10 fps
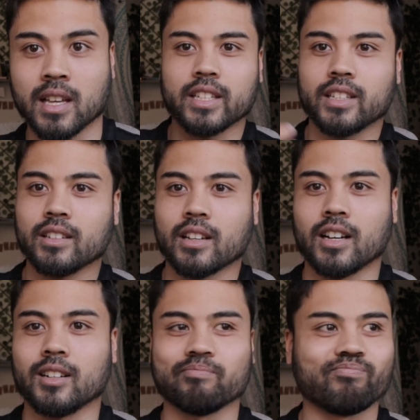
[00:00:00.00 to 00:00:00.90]
Okay,
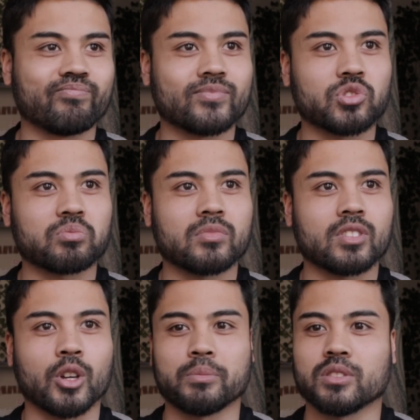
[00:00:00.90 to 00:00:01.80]

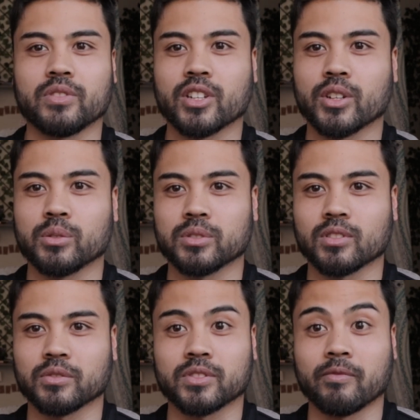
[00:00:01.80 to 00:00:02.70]
hope this video
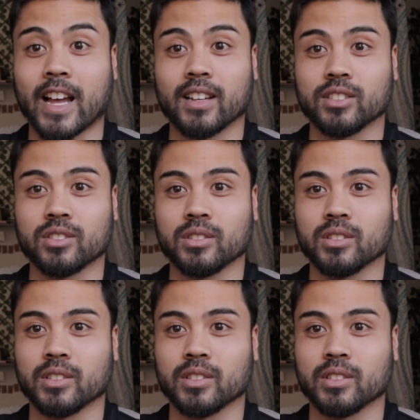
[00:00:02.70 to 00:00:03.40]
was of value to you.